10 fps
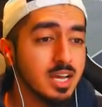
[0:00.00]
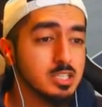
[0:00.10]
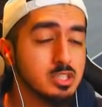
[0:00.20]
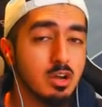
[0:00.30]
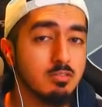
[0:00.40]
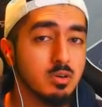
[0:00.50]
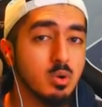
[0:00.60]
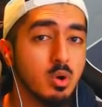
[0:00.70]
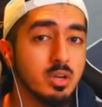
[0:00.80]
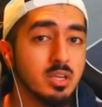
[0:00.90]
I stopped
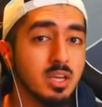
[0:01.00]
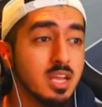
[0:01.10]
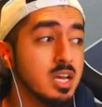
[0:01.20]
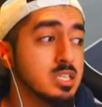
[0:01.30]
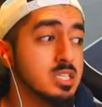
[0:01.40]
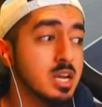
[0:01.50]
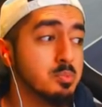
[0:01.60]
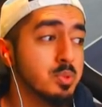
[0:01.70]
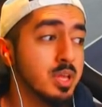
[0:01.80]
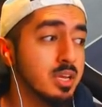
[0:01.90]
recording and I
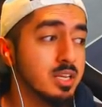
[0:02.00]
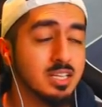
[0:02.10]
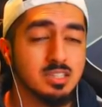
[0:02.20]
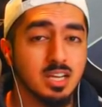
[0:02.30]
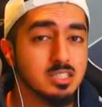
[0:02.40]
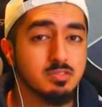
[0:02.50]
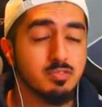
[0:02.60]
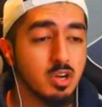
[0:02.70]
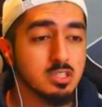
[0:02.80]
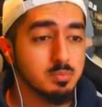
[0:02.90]
started playing, and I think I
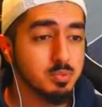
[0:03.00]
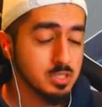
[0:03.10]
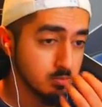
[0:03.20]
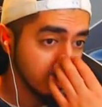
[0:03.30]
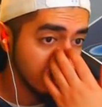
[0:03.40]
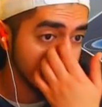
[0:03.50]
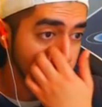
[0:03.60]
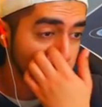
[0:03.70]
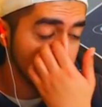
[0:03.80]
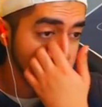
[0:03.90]
just forgot to press the record
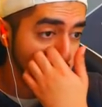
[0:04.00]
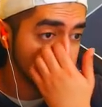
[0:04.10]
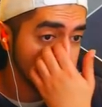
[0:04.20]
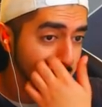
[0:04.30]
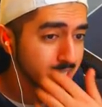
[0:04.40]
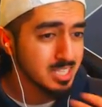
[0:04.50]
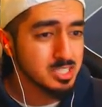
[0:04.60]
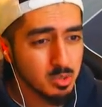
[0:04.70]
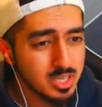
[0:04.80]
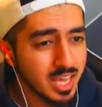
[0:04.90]
button when I started playing, but
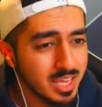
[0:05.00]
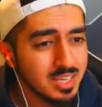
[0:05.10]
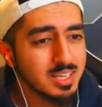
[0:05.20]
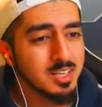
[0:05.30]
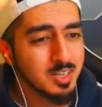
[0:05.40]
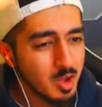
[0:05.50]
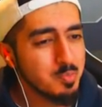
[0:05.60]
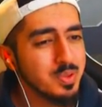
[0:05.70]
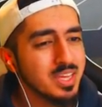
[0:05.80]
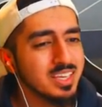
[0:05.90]
that's okay.
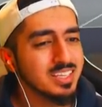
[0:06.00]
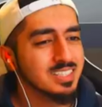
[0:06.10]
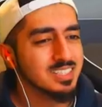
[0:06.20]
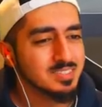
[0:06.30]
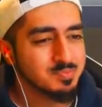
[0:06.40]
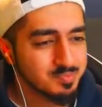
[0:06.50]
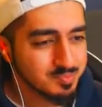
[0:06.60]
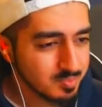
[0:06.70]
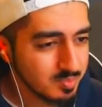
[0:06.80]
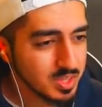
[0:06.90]
Lopi!
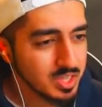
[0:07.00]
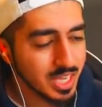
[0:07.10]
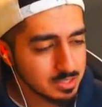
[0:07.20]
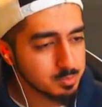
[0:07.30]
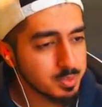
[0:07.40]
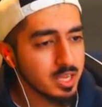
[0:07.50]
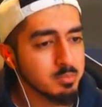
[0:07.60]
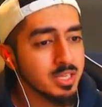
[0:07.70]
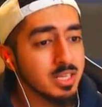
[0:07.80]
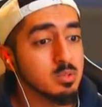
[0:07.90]
Thanks for
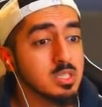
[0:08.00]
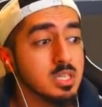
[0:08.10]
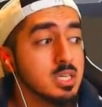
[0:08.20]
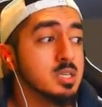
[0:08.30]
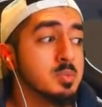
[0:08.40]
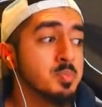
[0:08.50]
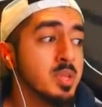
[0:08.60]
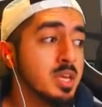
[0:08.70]
playing, man. That was lit.